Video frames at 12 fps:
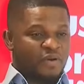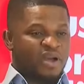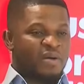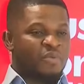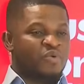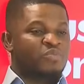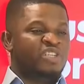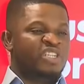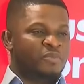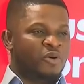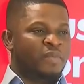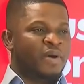for a come home with
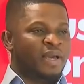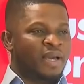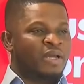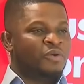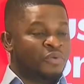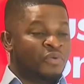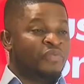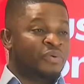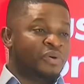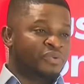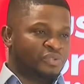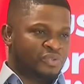Dimo, my gun on your
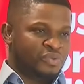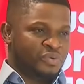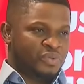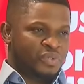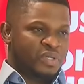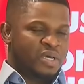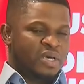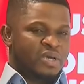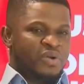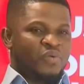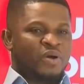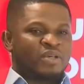various shows.
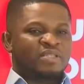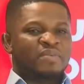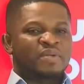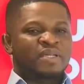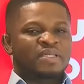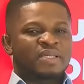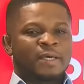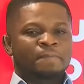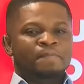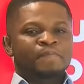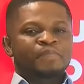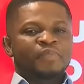The Quas 7 said,
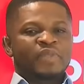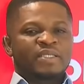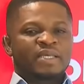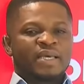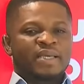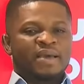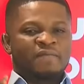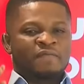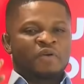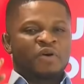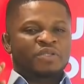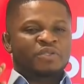Senya,
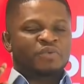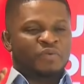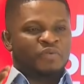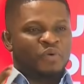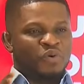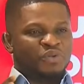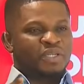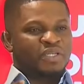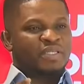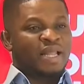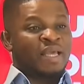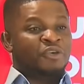voices of
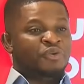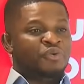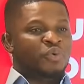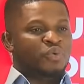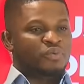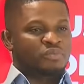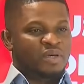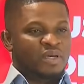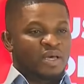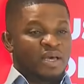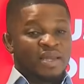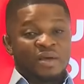conscience like you,
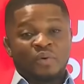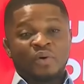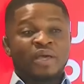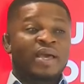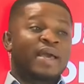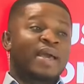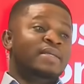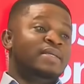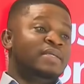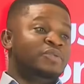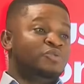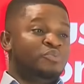and a coyer
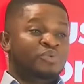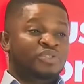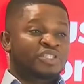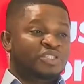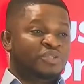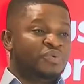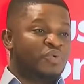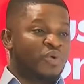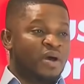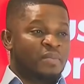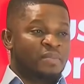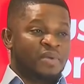NDC opposition,
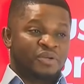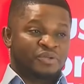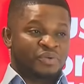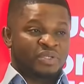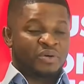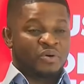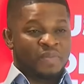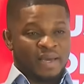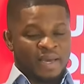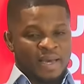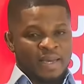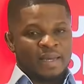Kwa, Minyasho, or
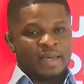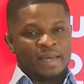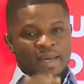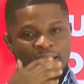my Ghana,